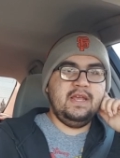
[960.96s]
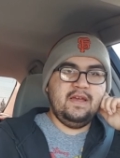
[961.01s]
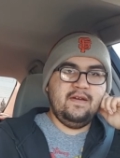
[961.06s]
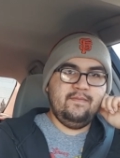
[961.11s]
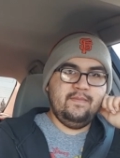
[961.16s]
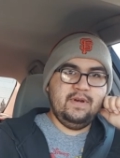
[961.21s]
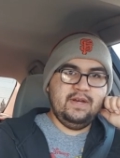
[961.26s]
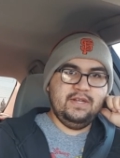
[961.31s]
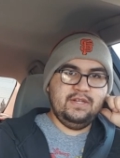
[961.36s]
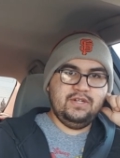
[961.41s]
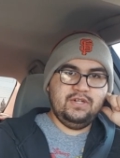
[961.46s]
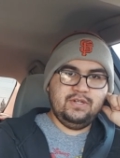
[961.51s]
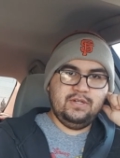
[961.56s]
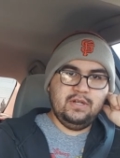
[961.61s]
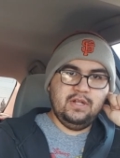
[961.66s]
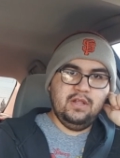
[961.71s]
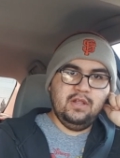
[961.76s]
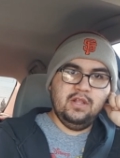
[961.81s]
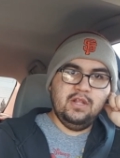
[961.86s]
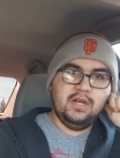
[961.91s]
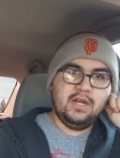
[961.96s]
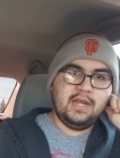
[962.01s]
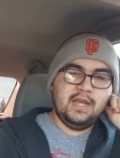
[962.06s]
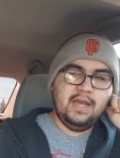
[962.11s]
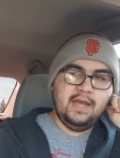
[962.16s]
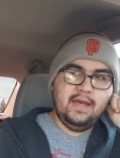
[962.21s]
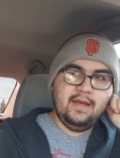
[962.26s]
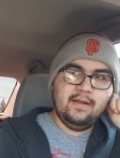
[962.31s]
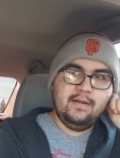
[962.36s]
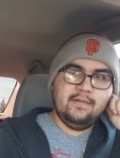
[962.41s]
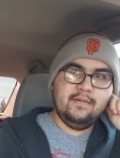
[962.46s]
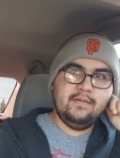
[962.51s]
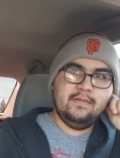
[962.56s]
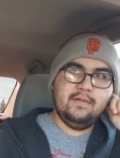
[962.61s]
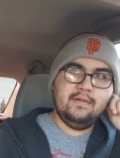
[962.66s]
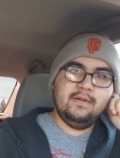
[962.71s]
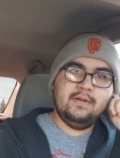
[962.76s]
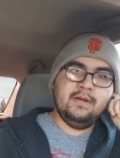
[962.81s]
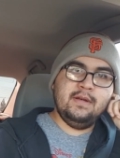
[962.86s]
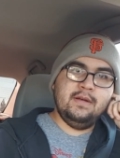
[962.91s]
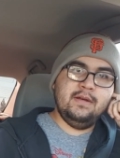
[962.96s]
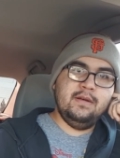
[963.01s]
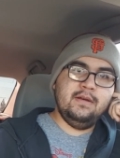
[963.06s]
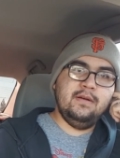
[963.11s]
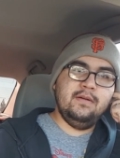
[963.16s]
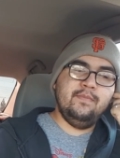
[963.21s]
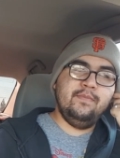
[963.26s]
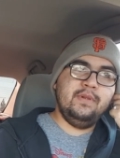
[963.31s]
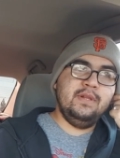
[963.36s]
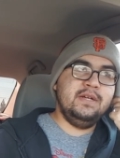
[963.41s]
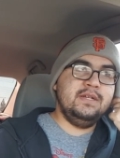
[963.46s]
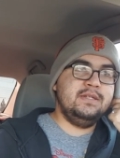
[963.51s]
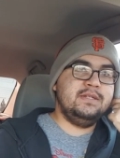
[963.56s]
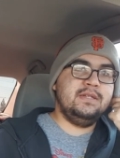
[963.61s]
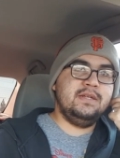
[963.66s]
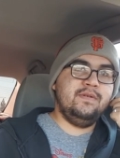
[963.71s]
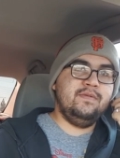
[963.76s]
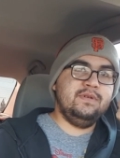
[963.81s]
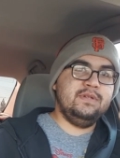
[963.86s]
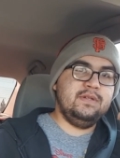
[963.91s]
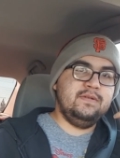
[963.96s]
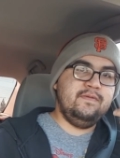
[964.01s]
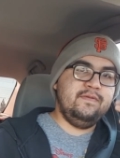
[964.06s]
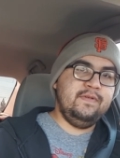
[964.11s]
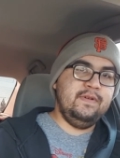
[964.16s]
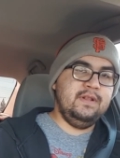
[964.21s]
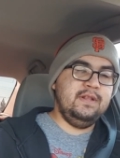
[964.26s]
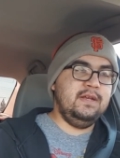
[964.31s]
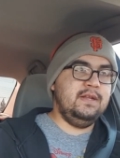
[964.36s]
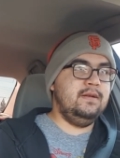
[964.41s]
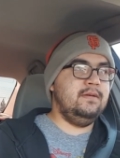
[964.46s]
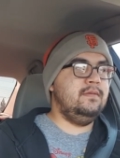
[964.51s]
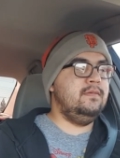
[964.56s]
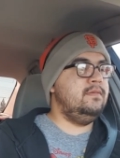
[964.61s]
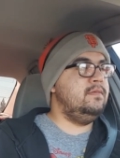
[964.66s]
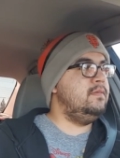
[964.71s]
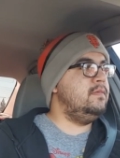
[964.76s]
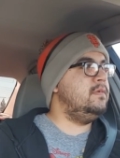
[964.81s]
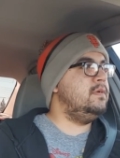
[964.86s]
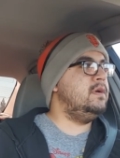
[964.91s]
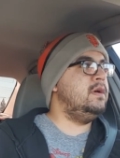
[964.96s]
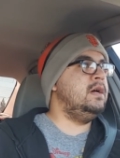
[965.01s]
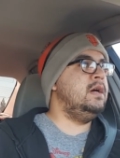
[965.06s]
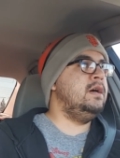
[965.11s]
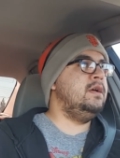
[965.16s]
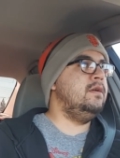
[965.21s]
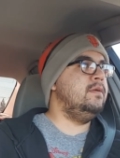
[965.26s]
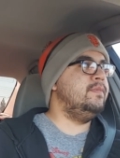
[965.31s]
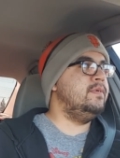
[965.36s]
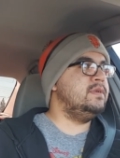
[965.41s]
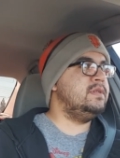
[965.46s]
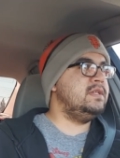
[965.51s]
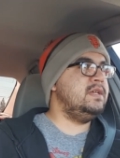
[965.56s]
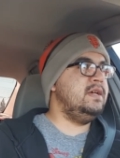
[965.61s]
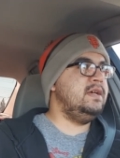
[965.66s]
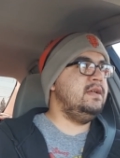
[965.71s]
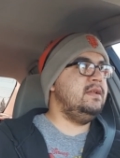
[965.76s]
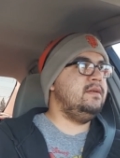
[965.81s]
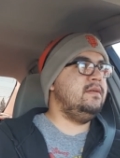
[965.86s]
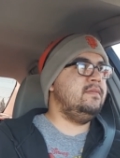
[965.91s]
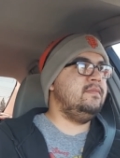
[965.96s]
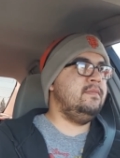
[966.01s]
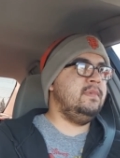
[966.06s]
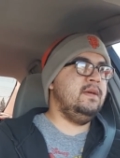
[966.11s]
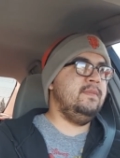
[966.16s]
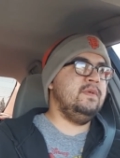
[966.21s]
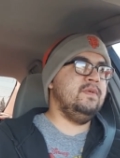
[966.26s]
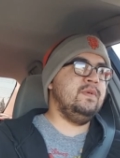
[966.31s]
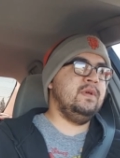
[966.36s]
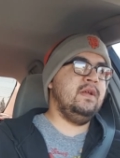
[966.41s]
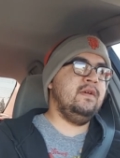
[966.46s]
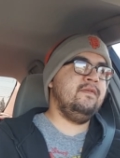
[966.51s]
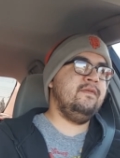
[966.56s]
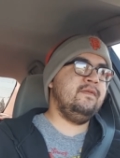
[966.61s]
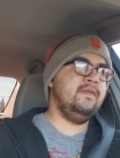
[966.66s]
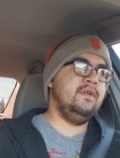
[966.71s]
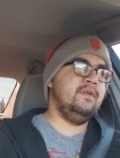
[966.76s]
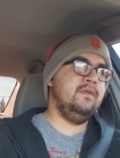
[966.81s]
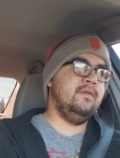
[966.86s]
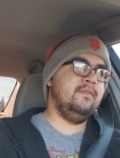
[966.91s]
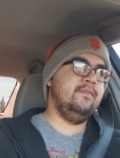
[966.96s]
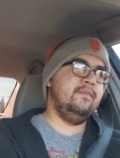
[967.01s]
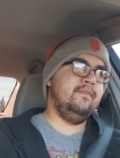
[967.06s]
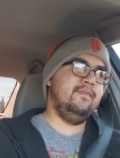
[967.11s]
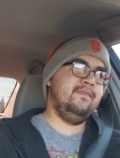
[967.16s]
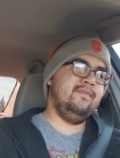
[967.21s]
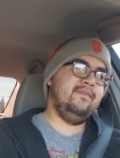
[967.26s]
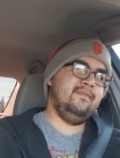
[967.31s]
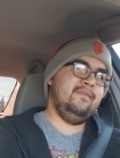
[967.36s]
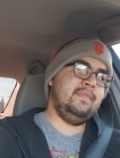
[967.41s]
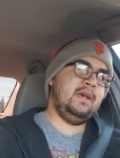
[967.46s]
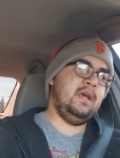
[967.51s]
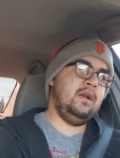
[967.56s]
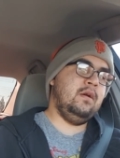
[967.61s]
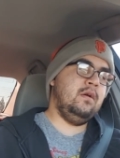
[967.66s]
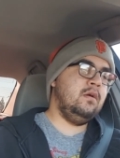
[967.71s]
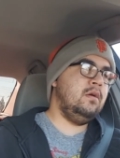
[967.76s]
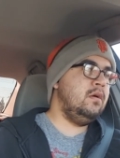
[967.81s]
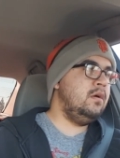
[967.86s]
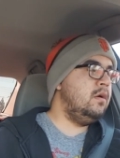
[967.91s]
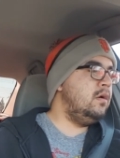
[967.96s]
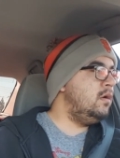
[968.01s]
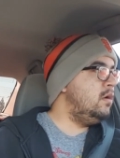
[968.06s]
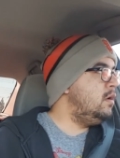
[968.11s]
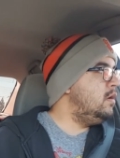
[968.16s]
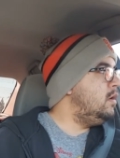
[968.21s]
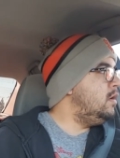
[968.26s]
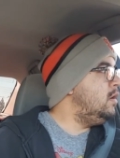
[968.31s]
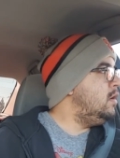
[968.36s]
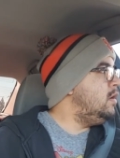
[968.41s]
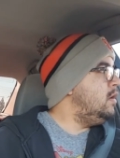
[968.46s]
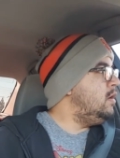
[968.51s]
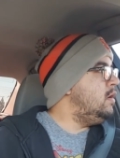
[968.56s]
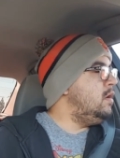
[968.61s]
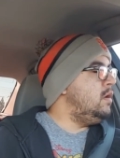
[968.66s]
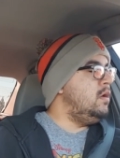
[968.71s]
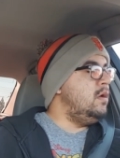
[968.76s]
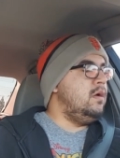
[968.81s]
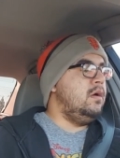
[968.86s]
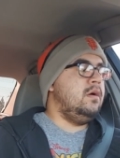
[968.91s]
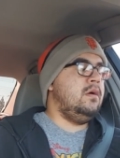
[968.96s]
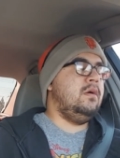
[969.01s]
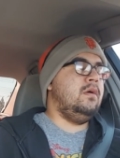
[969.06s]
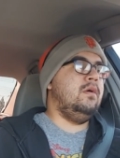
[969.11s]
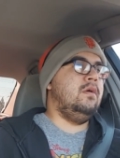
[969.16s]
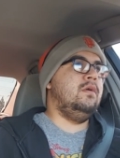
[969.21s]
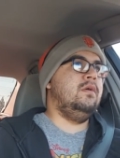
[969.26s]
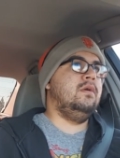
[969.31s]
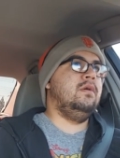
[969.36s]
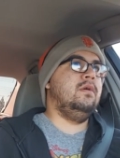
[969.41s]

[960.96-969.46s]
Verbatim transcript: have much to look at. Uh, plus, I wasn't feeling 100%. Maybe when I feel better, oh,